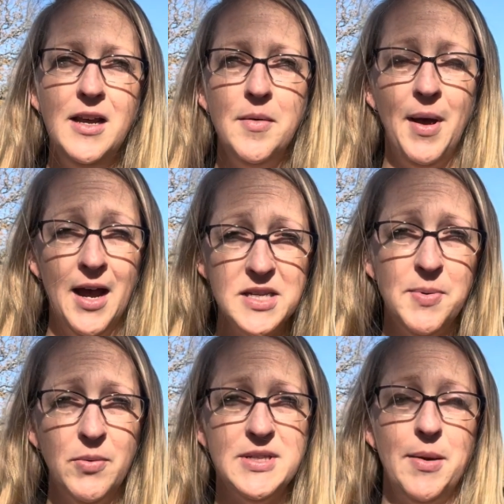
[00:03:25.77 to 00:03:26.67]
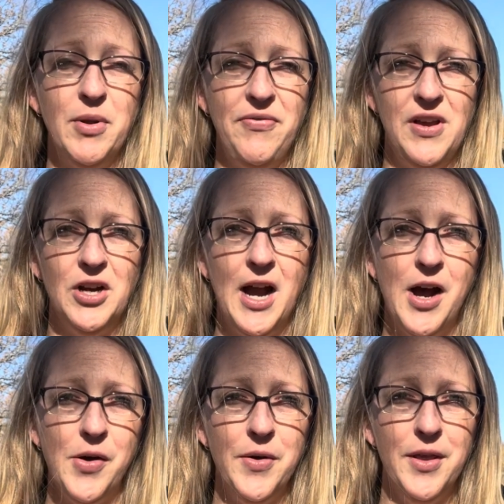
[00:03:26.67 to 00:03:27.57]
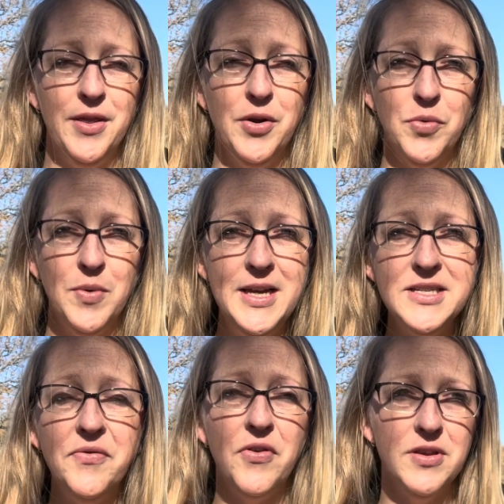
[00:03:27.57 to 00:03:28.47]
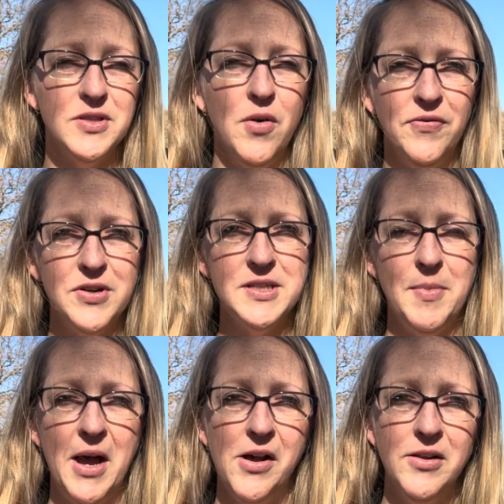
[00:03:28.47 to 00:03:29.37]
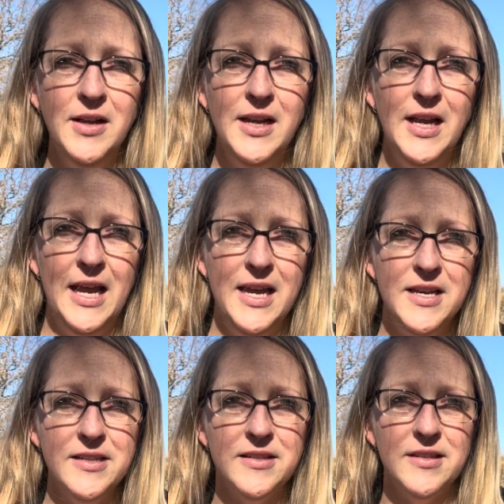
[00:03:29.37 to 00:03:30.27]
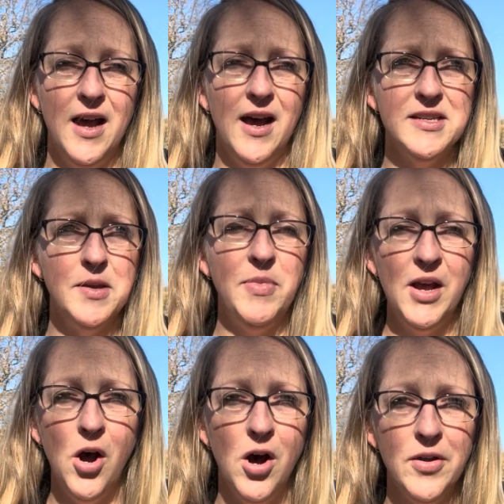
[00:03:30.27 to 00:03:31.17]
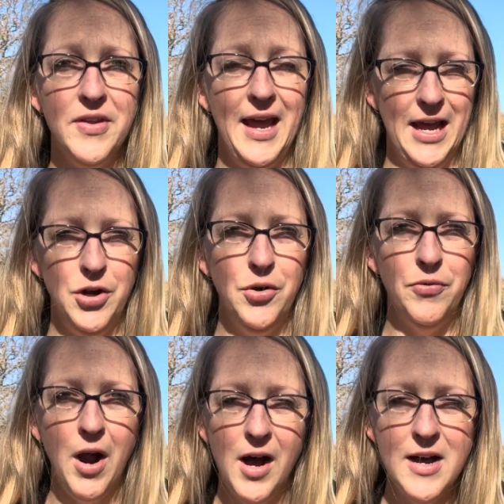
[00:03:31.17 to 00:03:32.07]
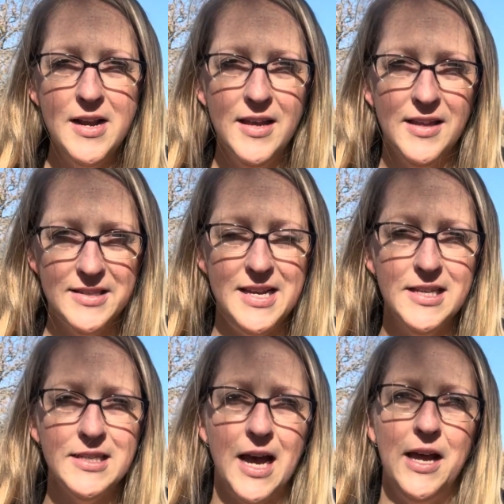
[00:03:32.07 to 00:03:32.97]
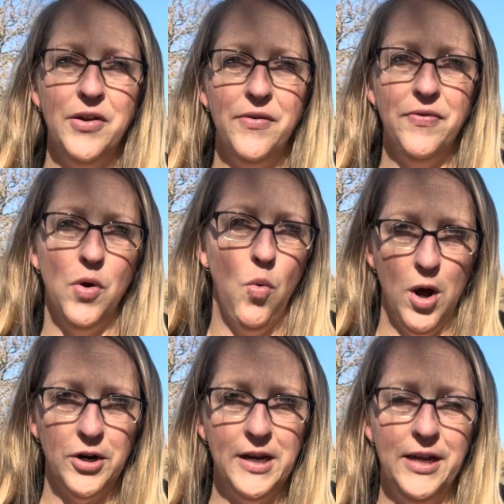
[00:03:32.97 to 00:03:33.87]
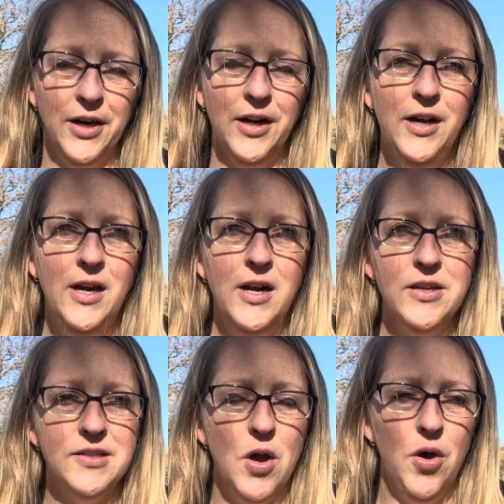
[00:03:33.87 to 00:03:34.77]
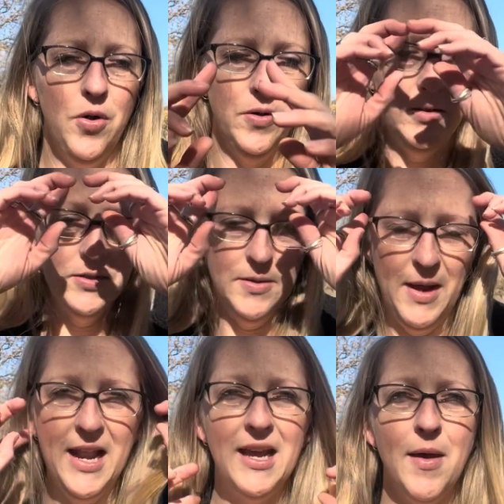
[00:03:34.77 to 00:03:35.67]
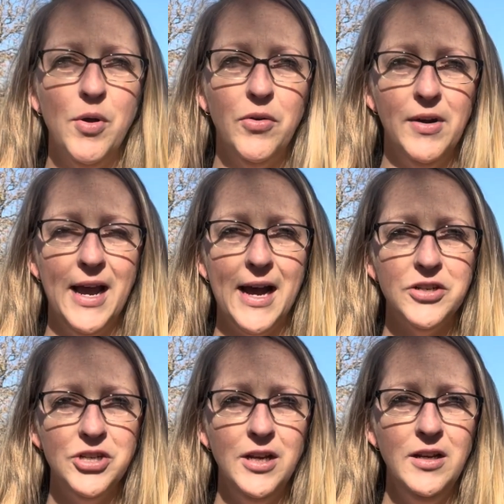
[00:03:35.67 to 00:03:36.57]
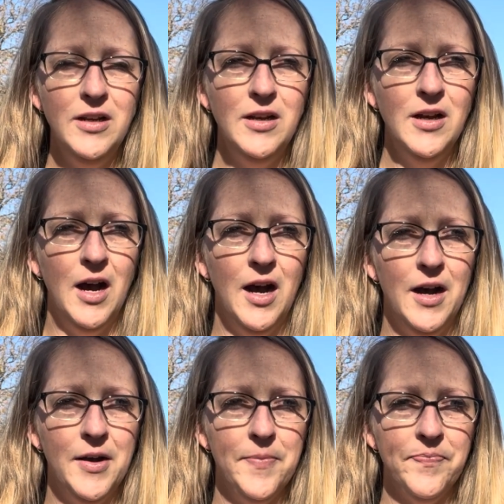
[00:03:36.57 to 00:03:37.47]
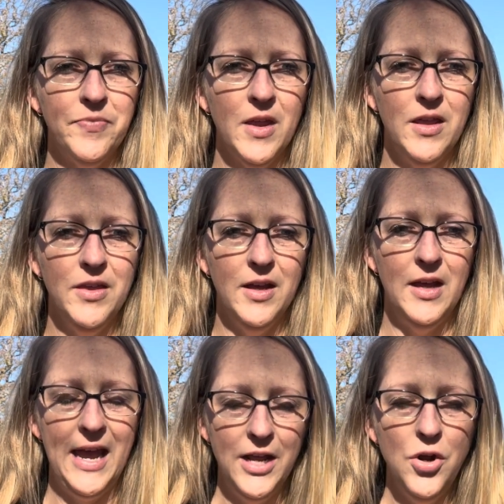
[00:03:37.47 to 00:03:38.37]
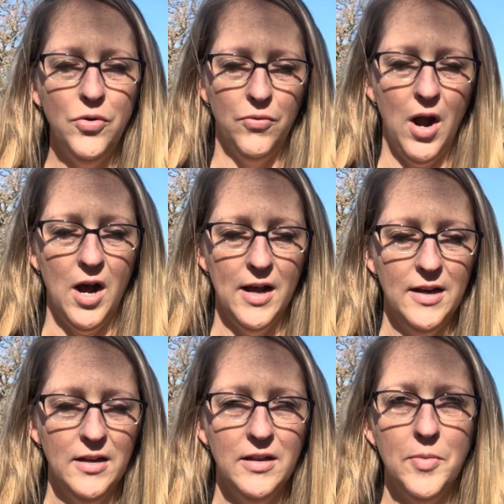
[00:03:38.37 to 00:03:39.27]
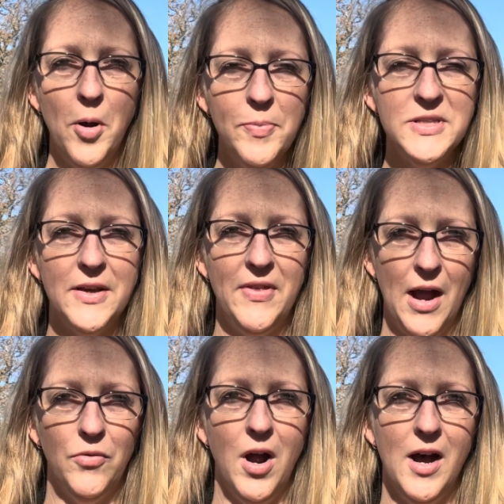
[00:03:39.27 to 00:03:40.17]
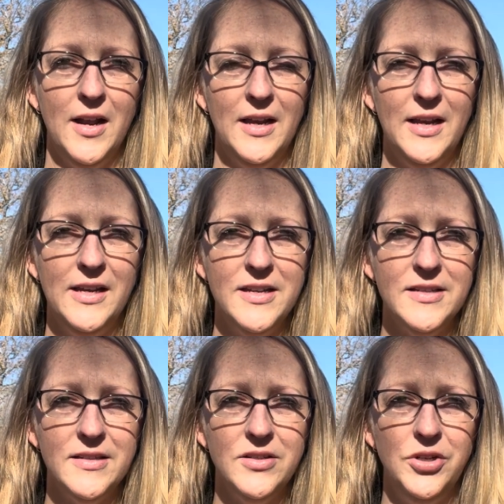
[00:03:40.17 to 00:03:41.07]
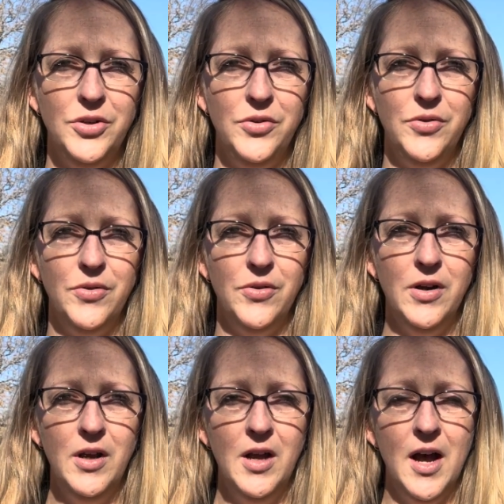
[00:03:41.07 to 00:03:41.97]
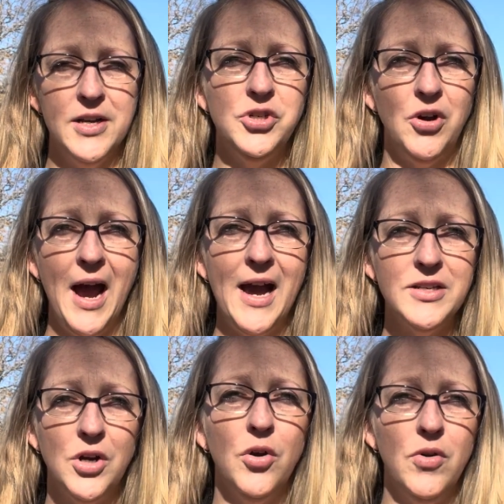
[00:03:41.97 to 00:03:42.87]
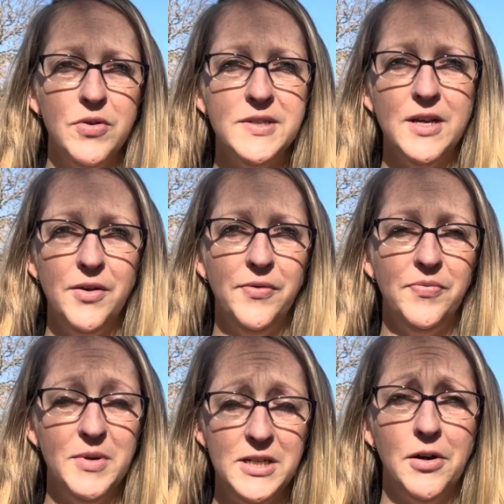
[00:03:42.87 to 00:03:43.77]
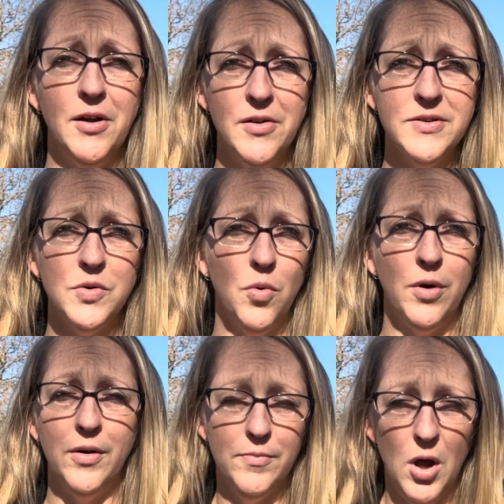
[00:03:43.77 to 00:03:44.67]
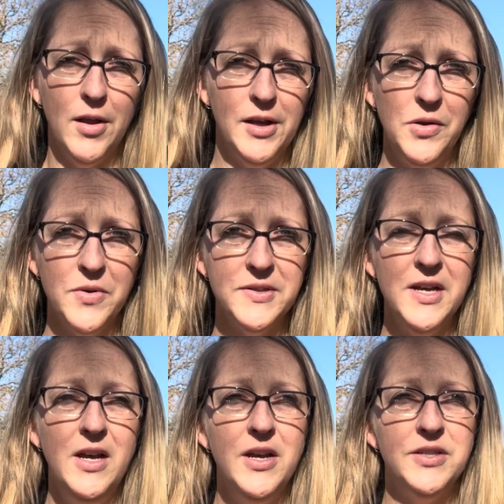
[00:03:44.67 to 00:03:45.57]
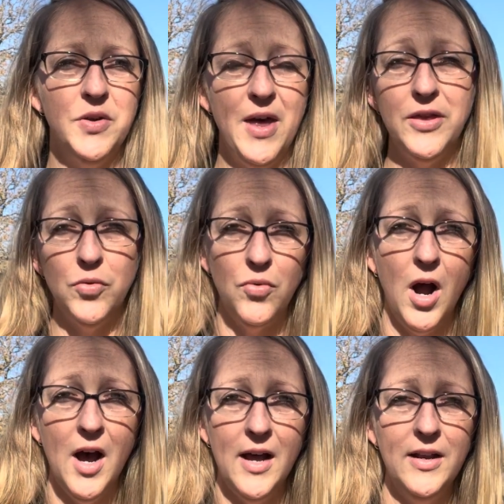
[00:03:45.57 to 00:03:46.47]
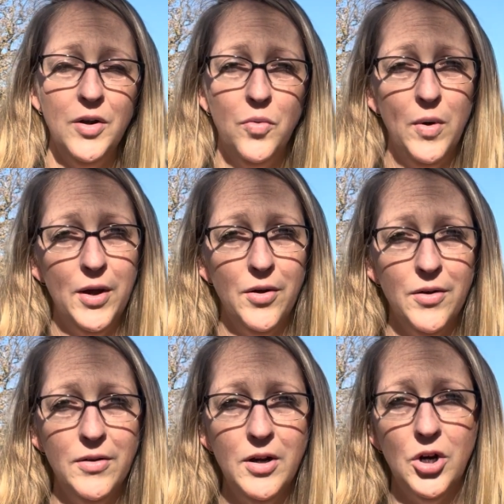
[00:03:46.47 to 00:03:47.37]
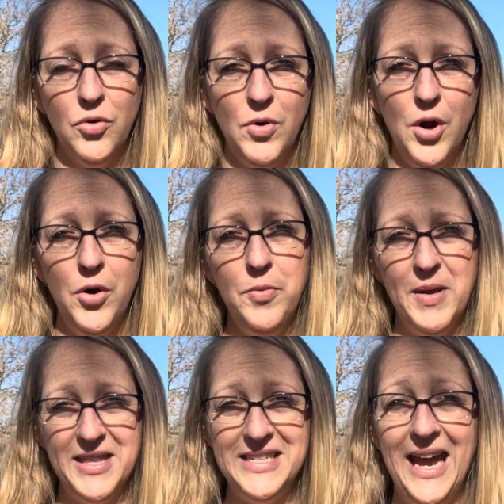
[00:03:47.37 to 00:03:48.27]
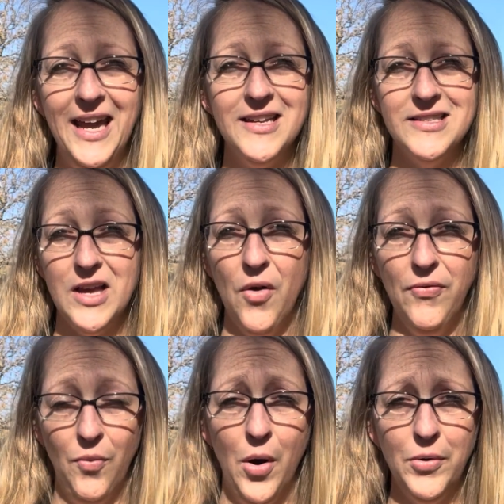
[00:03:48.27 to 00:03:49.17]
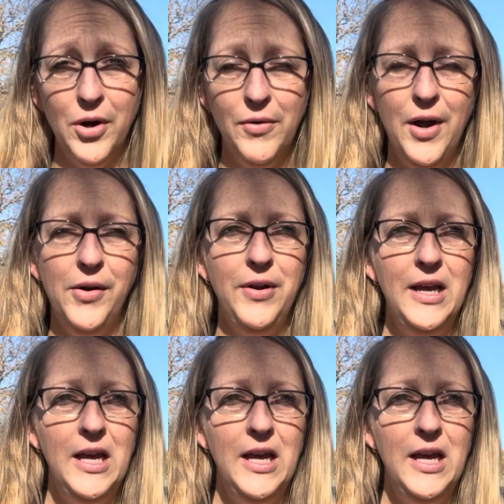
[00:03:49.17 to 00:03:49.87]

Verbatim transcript: My husband was able to figure out the reason for the sulfur smell is uh, something called the anode rod that's inside of the water heater. So there's some kind of chemical reaction. Um, the anode rod, the purpose of that rod is to attract corrosive materials or molecules so that the rod will corrode, but the tank itself won't corrode.